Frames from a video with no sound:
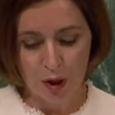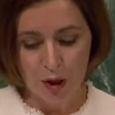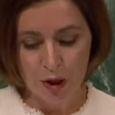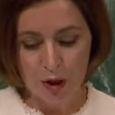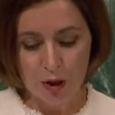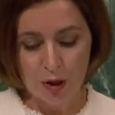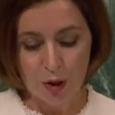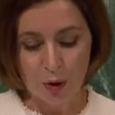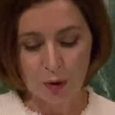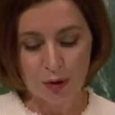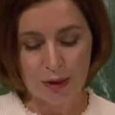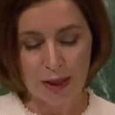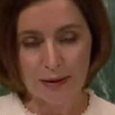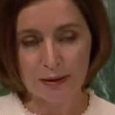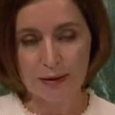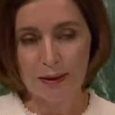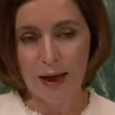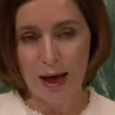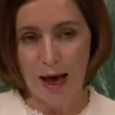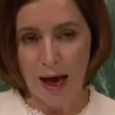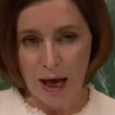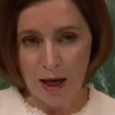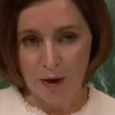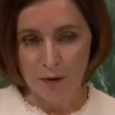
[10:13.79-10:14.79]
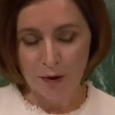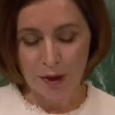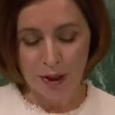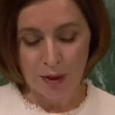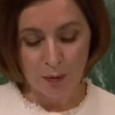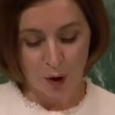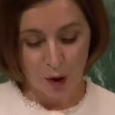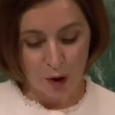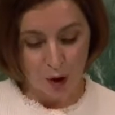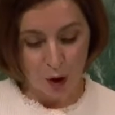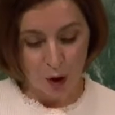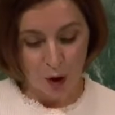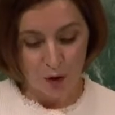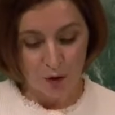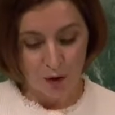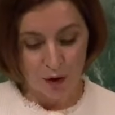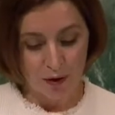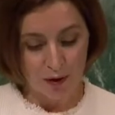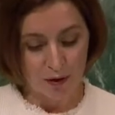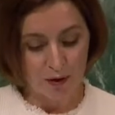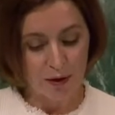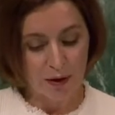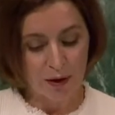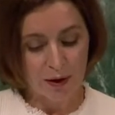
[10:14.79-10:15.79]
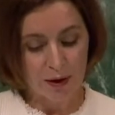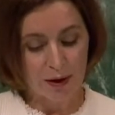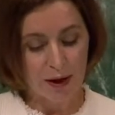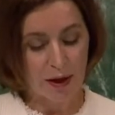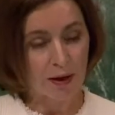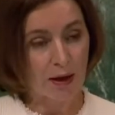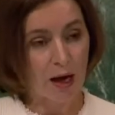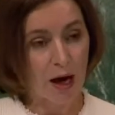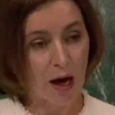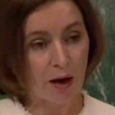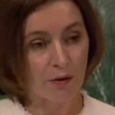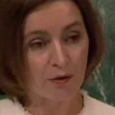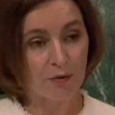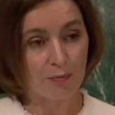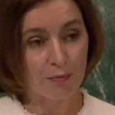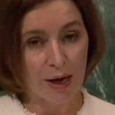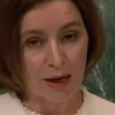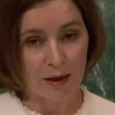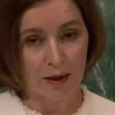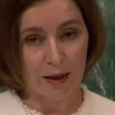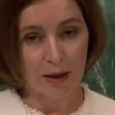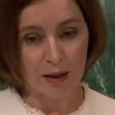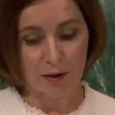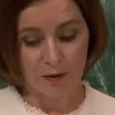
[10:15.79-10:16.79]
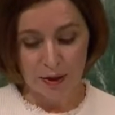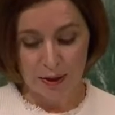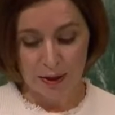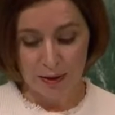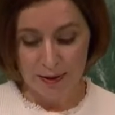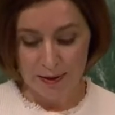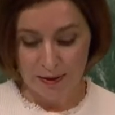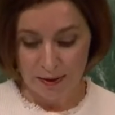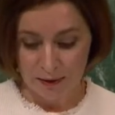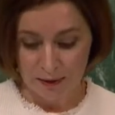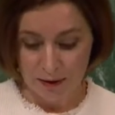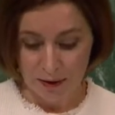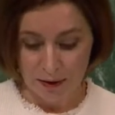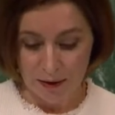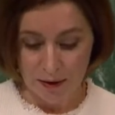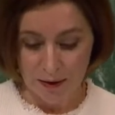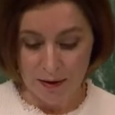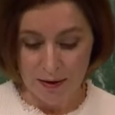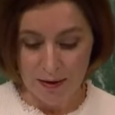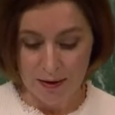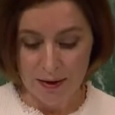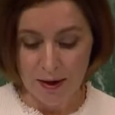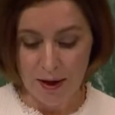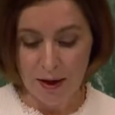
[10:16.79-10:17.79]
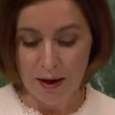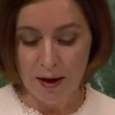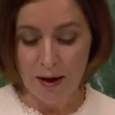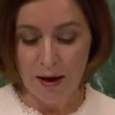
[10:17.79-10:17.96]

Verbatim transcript: so that every Moldovan can have better living standards